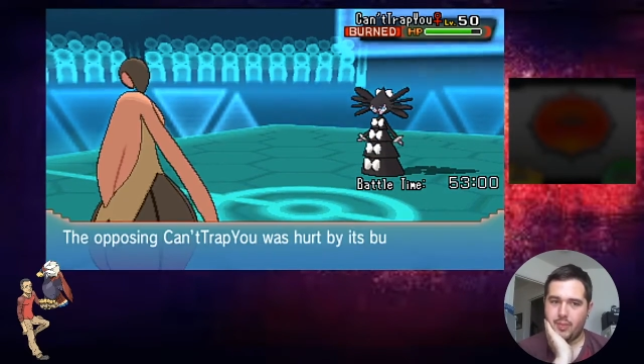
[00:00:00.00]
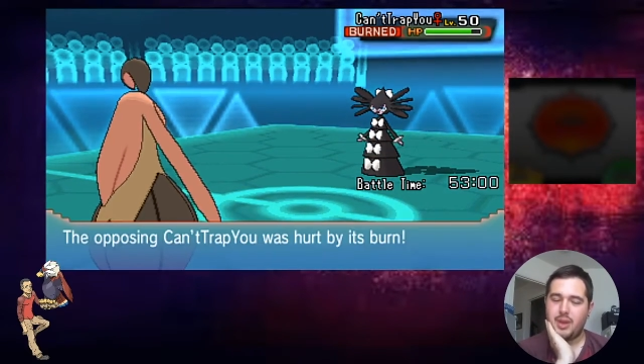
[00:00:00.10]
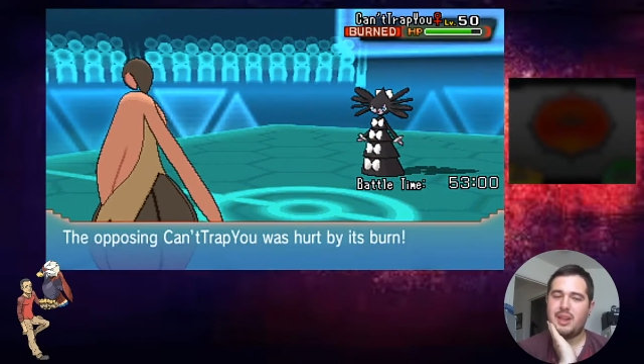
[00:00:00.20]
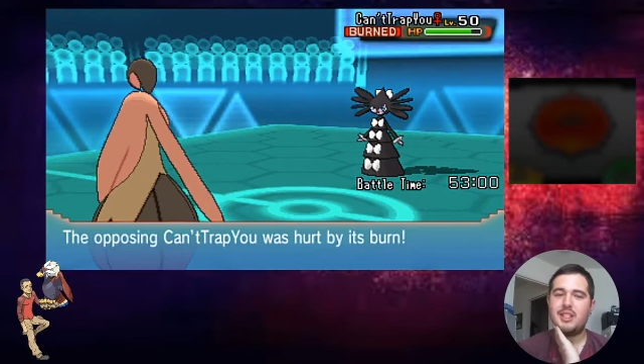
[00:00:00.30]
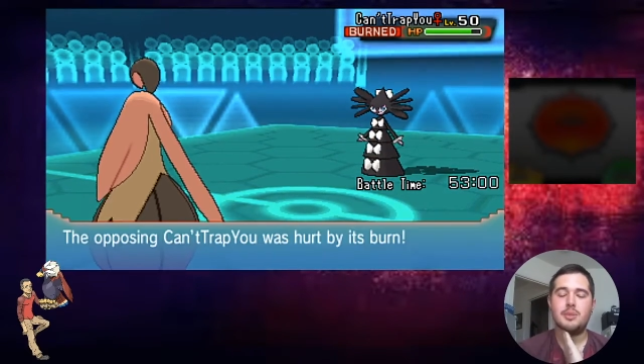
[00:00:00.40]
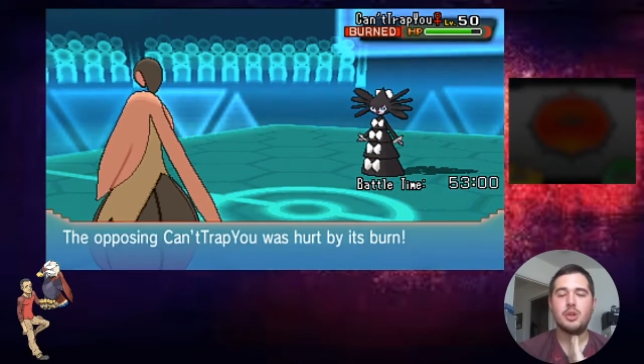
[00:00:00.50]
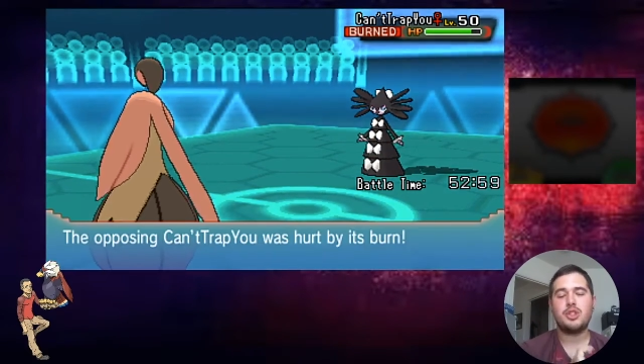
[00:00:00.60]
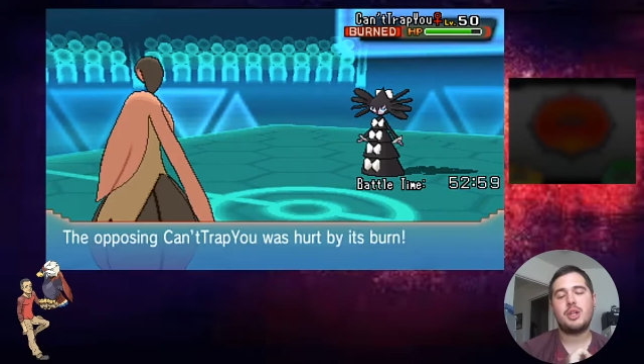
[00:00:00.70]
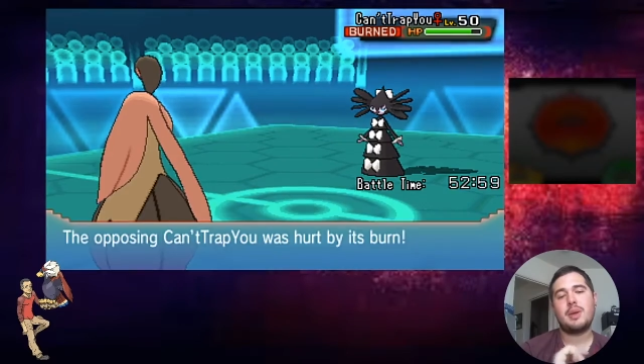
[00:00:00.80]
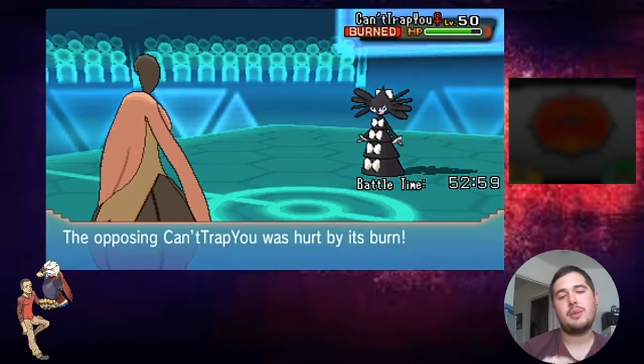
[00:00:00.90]
Getting some good
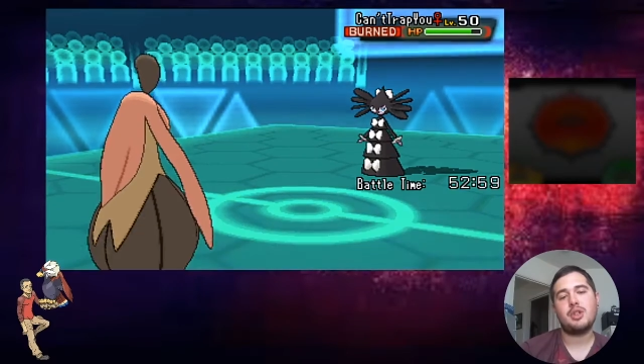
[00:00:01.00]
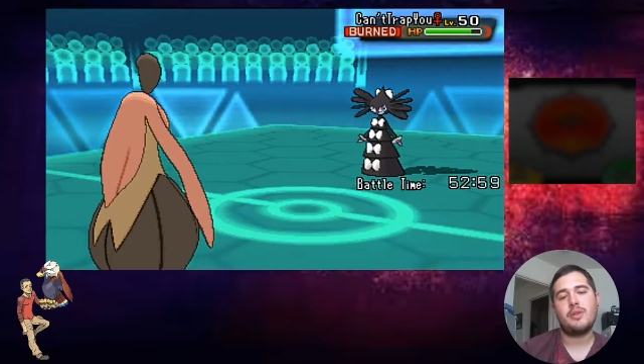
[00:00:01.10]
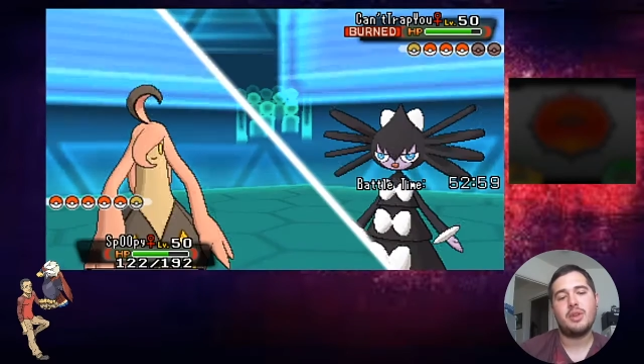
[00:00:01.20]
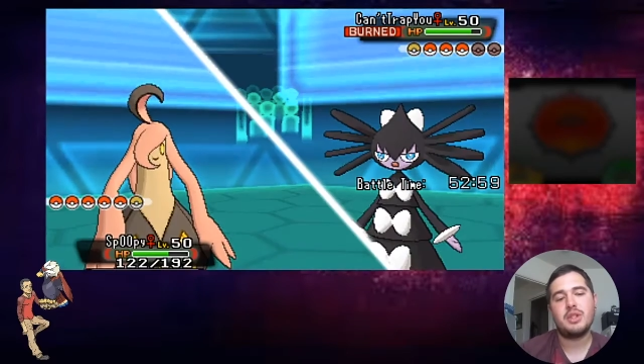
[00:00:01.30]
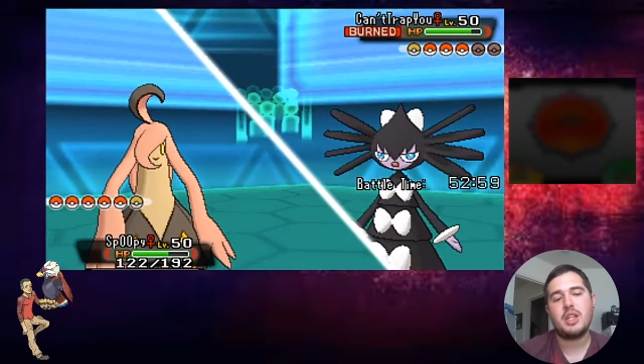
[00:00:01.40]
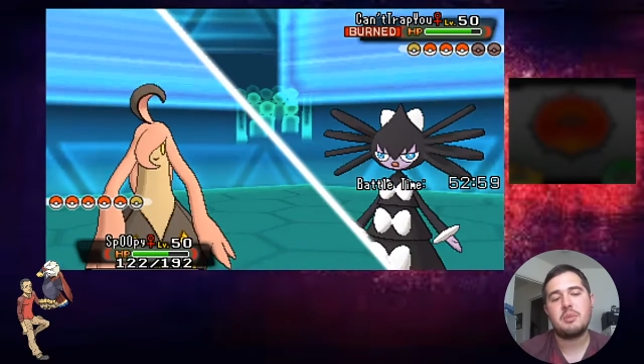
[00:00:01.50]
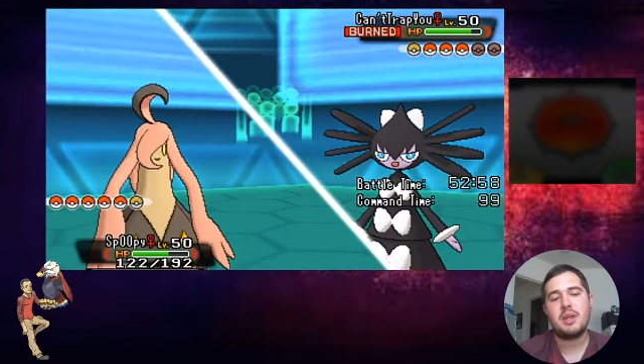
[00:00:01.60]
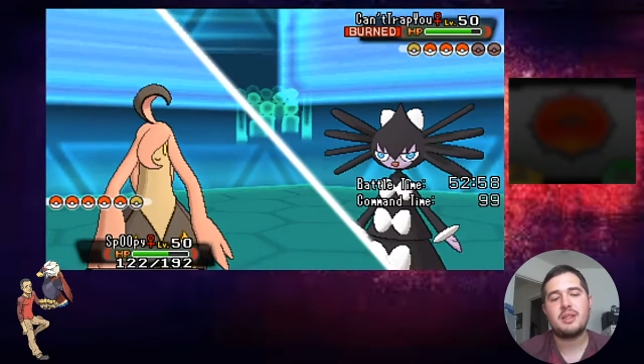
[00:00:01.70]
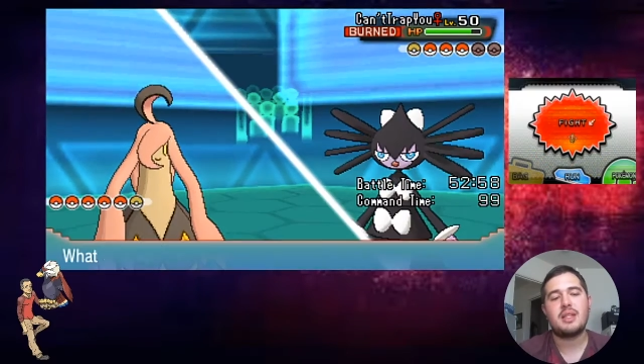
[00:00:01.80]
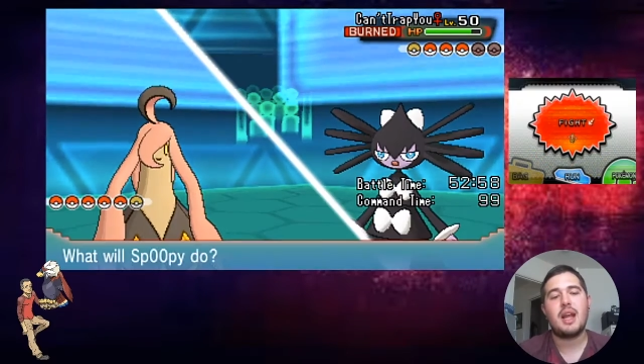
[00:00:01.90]
chip damage off on this thing
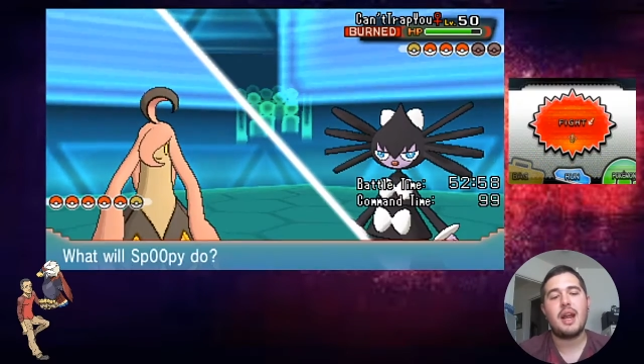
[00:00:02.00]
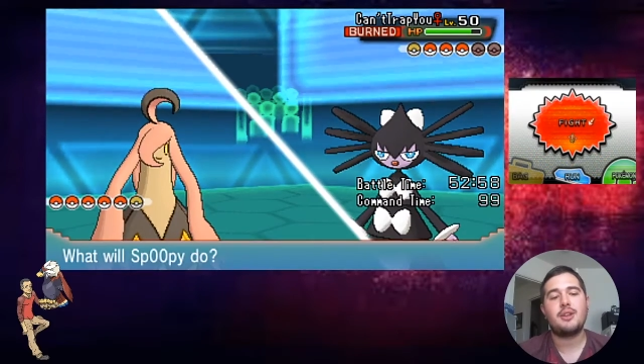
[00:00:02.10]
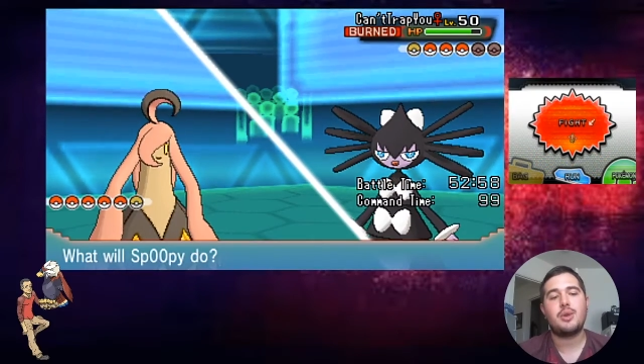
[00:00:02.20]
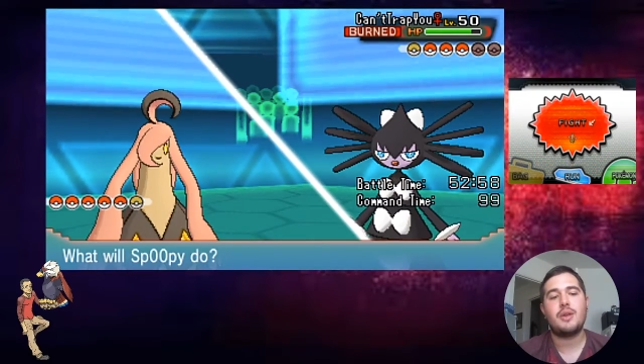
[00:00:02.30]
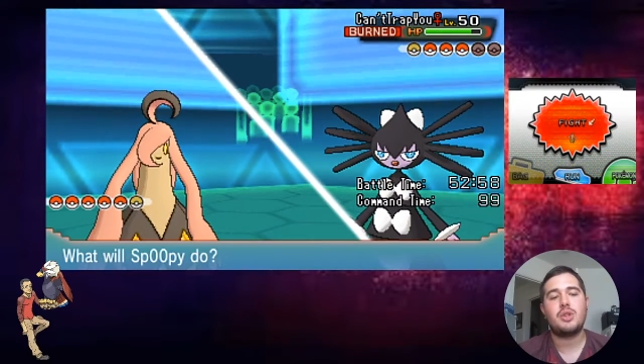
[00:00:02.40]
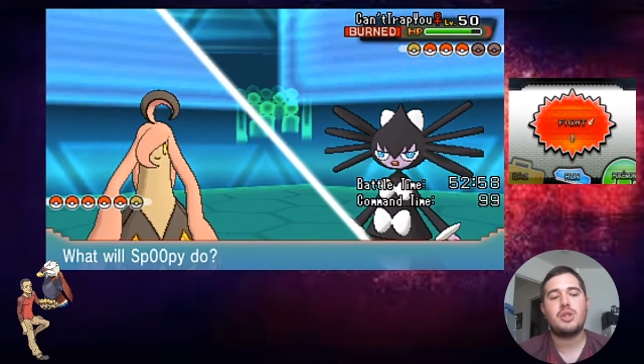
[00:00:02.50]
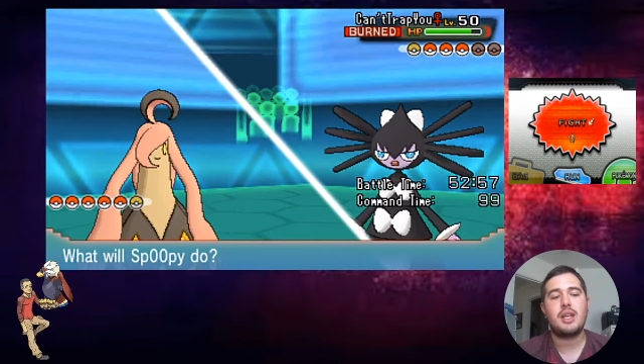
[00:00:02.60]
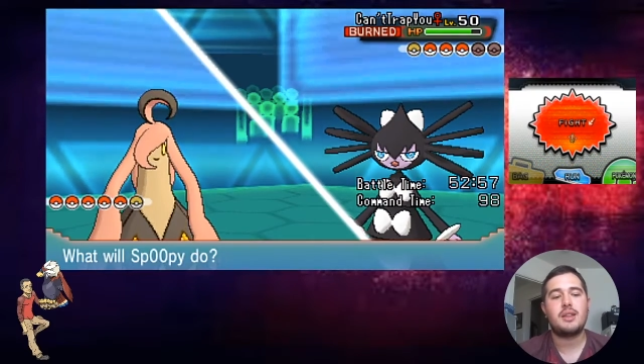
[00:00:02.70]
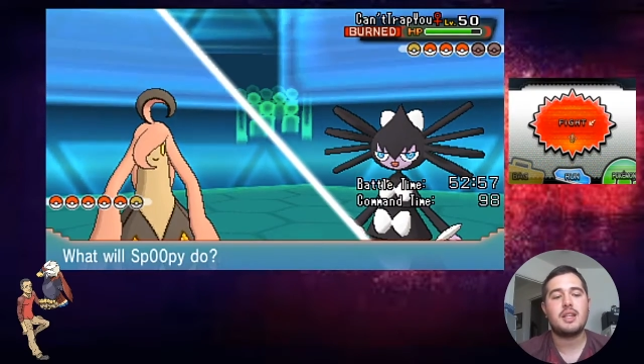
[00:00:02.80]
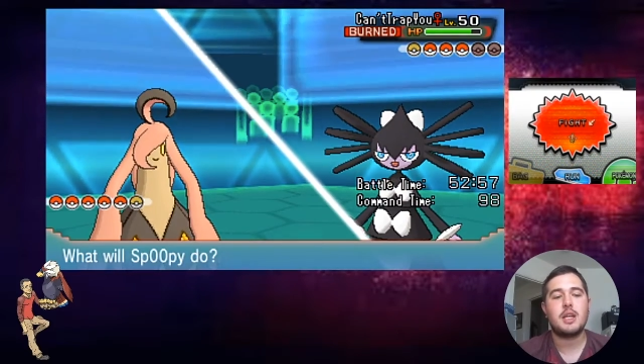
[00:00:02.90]
means that I don't have to
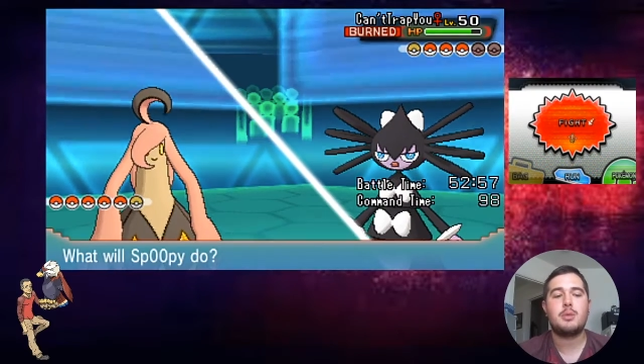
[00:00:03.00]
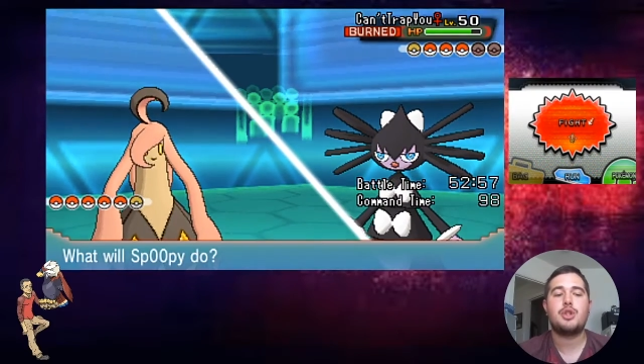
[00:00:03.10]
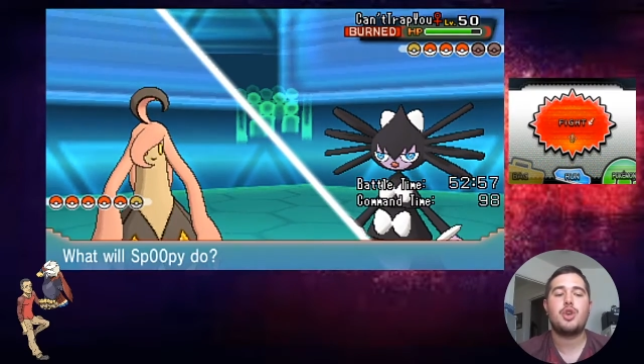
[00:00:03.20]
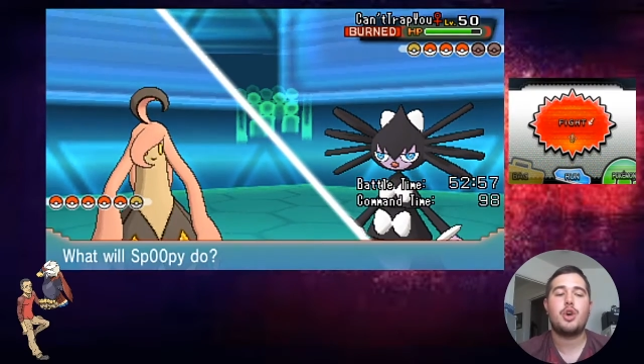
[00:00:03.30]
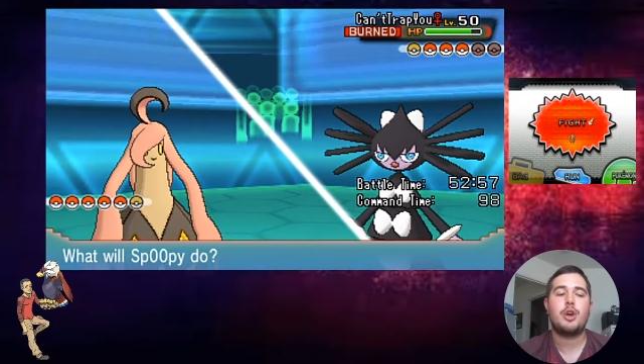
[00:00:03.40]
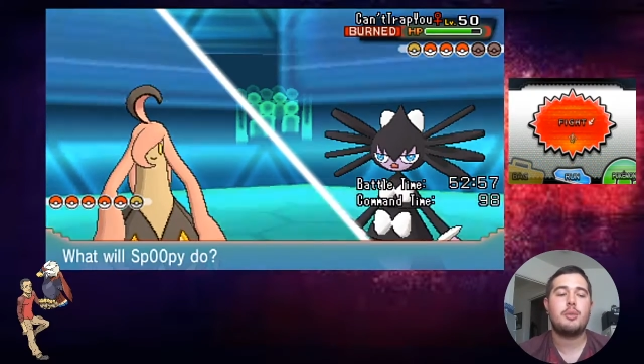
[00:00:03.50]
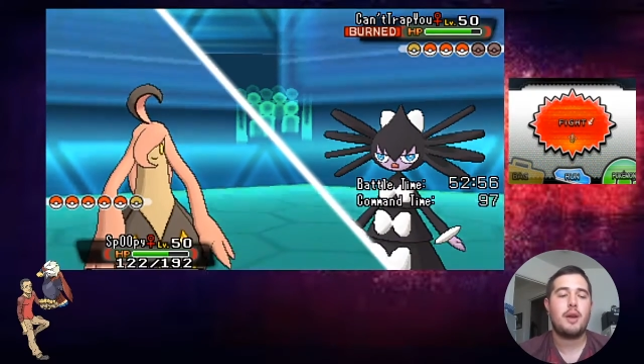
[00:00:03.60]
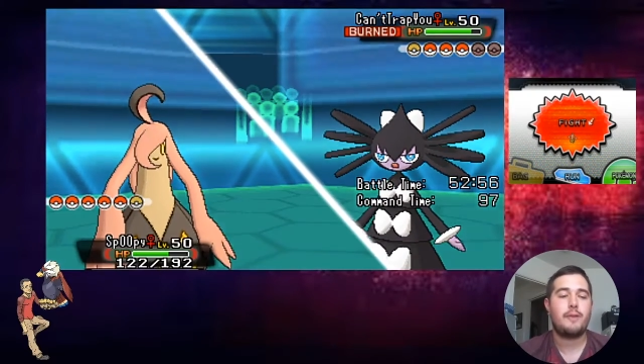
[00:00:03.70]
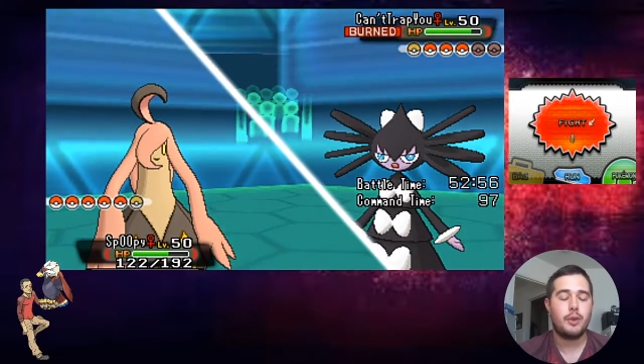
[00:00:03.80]
take the damage on my